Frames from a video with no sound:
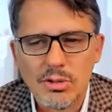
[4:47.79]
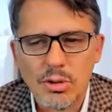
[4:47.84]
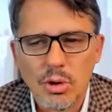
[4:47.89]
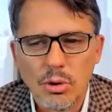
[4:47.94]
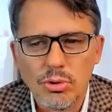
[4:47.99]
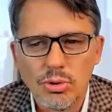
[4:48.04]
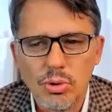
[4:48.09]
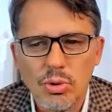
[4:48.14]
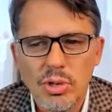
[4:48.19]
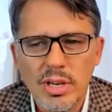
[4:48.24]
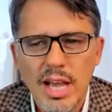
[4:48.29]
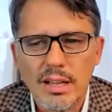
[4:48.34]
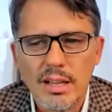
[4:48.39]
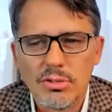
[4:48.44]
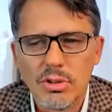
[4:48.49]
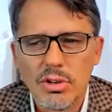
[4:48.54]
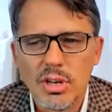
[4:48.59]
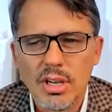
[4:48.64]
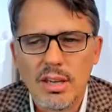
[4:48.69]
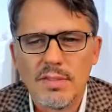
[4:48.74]
So Julia is
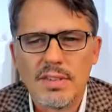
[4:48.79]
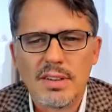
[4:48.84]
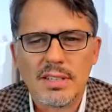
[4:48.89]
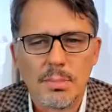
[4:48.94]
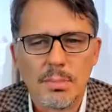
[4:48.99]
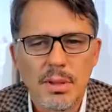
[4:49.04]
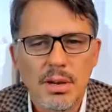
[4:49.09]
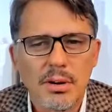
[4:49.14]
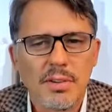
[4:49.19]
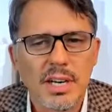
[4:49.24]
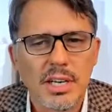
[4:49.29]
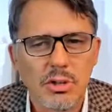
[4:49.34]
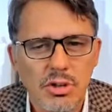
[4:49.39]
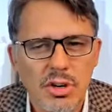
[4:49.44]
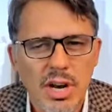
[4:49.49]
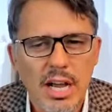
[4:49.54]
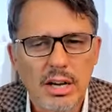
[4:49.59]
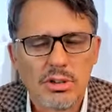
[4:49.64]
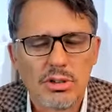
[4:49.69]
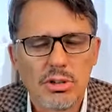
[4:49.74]
going to give us a bit of an
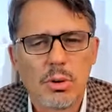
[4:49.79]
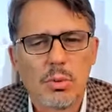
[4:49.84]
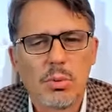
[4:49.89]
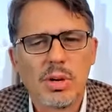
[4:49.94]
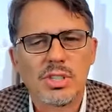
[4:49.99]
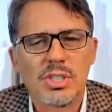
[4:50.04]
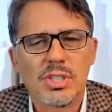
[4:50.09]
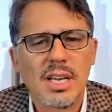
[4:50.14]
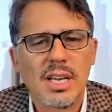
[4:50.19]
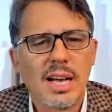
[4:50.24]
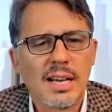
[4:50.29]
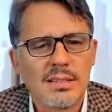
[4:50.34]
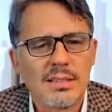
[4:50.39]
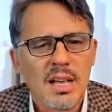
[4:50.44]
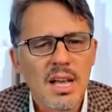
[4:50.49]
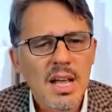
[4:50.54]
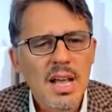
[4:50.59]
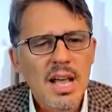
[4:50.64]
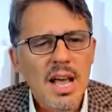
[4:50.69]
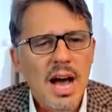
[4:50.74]
introduction of what she does.
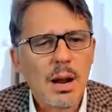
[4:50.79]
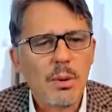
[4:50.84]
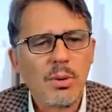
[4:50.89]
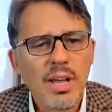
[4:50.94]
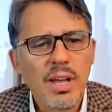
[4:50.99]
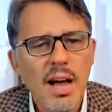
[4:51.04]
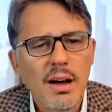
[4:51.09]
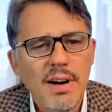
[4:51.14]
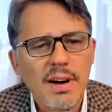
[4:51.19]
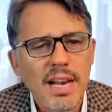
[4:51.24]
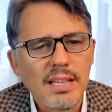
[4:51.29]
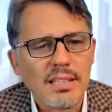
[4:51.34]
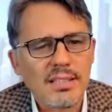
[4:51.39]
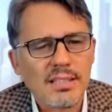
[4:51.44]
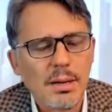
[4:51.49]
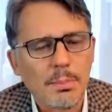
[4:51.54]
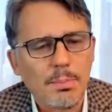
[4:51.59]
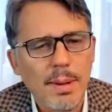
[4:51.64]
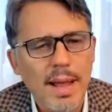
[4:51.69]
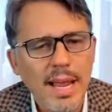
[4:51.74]
And we have
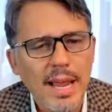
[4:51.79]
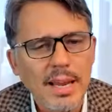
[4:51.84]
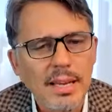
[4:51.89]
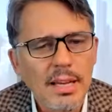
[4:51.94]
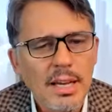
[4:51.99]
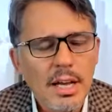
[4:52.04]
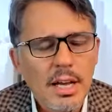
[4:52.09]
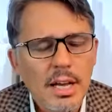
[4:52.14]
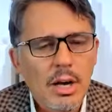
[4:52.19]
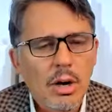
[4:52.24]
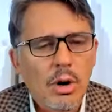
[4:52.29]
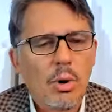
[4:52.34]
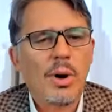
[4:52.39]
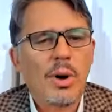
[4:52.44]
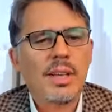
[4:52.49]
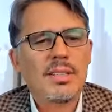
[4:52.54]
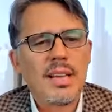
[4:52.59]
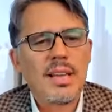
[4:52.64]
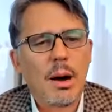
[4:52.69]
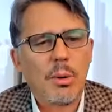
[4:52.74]
Alistair Paine, who
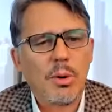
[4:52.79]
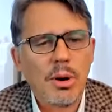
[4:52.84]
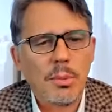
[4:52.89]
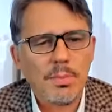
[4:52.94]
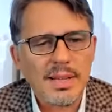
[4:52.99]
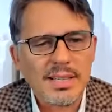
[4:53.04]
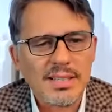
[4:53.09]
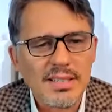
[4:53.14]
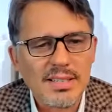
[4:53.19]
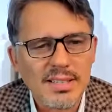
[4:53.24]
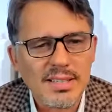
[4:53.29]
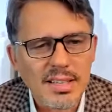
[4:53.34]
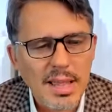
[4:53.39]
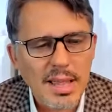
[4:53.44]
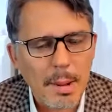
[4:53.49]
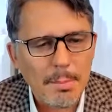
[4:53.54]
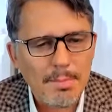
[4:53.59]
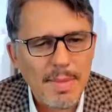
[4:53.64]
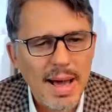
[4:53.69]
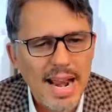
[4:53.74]
is our business
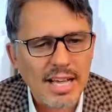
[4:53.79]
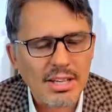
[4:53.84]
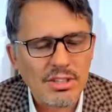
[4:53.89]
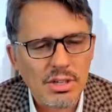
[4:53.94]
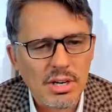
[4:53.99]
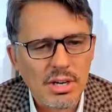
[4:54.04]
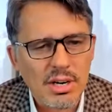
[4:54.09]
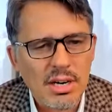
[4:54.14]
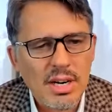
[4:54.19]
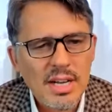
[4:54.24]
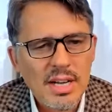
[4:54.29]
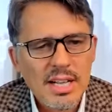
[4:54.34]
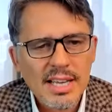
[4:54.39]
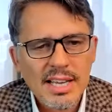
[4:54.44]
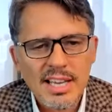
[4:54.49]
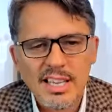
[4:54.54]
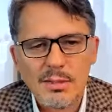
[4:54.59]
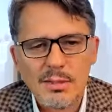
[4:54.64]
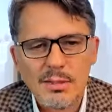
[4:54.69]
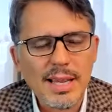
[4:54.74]
setup manager.
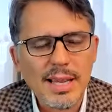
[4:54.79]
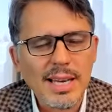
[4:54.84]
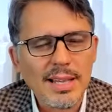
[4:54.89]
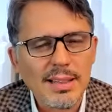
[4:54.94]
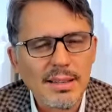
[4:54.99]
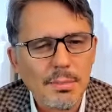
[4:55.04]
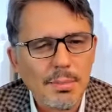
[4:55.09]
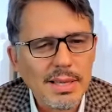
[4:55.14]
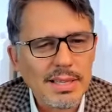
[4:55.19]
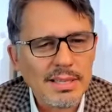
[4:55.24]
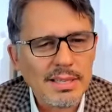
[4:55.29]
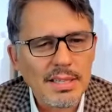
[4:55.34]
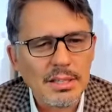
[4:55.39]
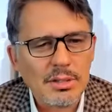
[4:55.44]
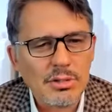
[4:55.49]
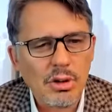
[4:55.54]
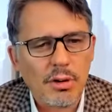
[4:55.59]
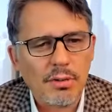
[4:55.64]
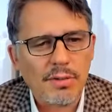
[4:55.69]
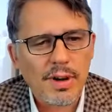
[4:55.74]
He's been in the
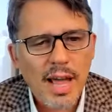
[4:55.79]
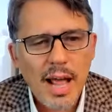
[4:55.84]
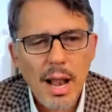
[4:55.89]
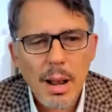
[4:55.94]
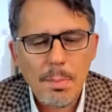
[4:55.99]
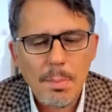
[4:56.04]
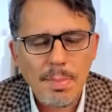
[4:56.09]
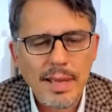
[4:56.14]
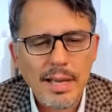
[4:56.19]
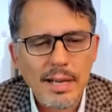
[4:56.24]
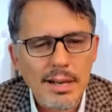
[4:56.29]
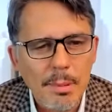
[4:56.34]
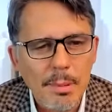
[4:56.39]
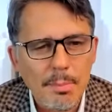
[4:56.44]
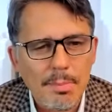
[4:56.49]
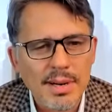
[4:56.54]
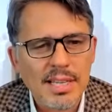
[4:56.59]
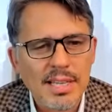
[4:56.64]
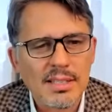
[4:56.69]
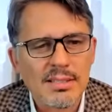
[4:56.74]
business of helping
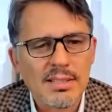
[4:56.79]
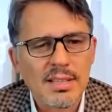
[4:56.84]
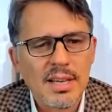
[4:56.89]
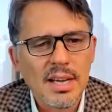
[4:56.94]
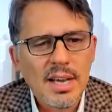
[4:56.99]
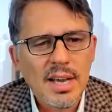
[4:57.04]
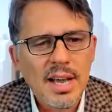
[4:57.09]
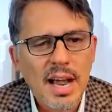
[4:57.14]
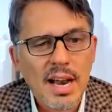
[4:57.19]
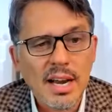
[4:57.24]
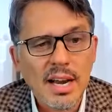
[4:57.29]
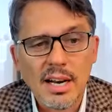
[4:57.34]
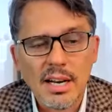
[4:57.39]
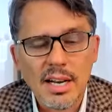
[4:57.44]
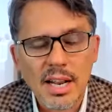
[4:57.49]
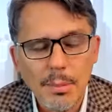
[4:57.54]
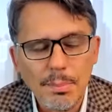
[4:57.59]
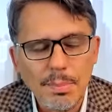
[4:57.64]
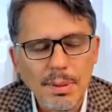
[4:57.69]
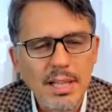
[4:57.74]
companies and
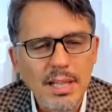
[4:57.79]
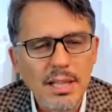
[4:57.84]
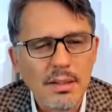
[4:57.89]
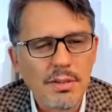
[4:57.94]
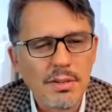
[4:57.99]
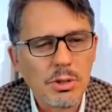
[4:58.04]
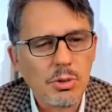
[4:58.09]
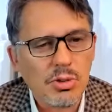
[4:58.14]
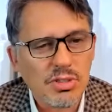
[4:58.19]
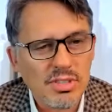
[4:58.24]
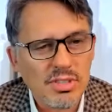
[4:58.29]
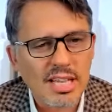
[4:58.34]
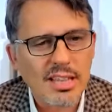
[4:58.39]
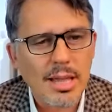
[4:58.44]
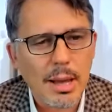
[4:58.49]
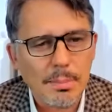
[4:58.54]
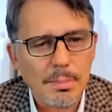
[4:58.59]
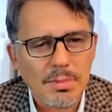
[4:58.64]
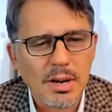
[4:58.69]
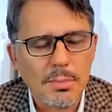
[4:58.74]
helping individuals set
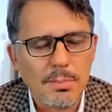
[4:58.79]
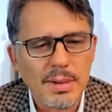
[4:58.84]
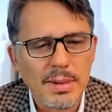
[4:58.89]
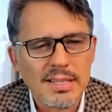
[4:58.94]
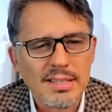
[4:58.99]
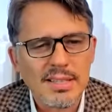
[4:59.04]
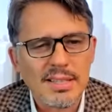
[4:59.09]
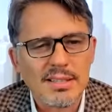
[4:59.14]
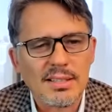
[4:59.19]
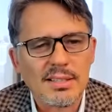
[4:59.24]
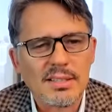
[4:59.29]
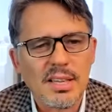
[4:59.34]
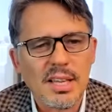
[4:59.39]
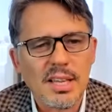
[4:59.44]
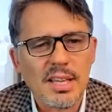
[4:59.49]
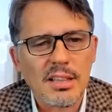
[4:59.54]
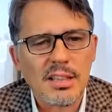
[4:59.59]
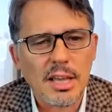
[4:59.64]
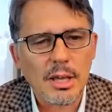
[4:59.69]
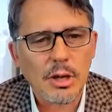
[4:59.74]
up their businesses
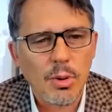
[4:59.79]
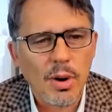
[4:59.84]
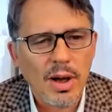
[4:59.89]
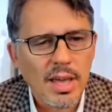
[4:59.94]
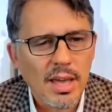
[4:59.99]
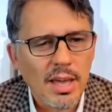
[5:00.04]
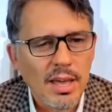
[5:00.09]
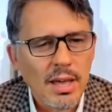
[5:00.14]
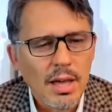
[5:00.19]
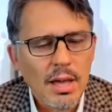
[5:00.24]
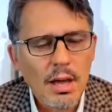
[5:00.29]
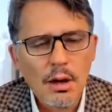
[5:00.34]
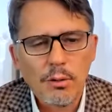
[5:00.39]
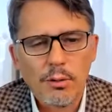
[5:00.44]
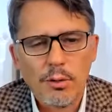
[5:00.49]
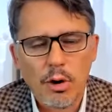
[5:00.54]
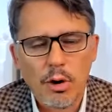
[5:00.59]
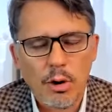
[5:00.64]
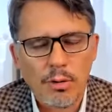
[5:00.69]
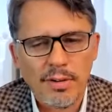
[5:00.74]
here in the UAE
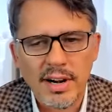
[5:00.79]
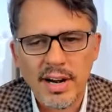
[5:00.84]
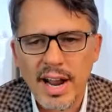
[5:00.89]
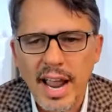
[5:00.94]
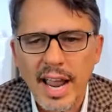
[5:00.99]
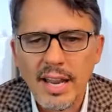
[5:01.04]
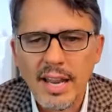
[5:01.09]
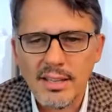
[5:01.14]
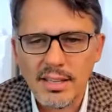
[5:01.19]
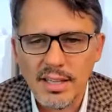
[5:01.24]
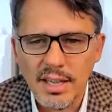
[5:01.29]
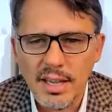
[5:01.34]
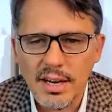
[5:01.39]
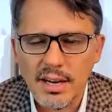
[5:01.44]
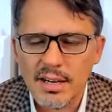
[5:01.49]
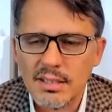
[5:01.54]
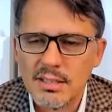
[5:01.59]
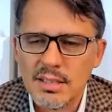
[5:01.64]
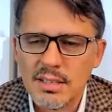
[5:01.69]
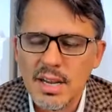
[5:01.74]
for over 8
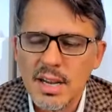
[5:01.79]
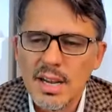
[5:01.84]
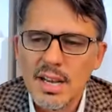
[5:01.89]
years.